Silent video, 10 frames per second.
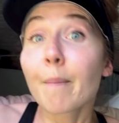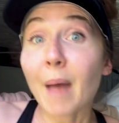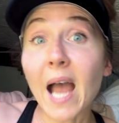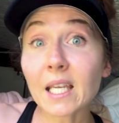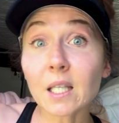
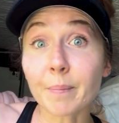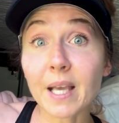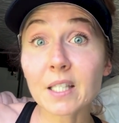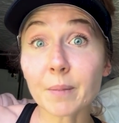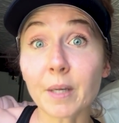Back in the
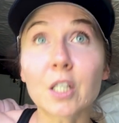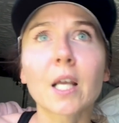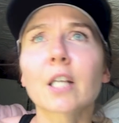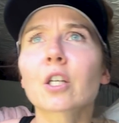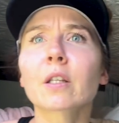basic bitch
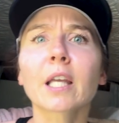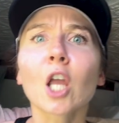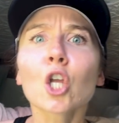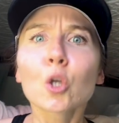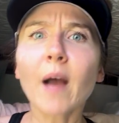session, like
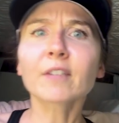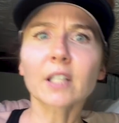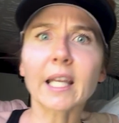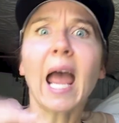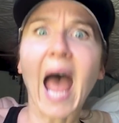you have to
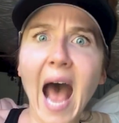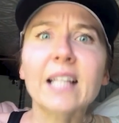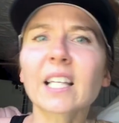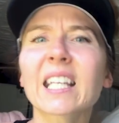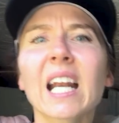like
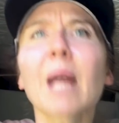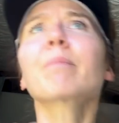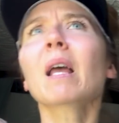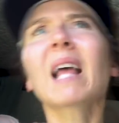can I,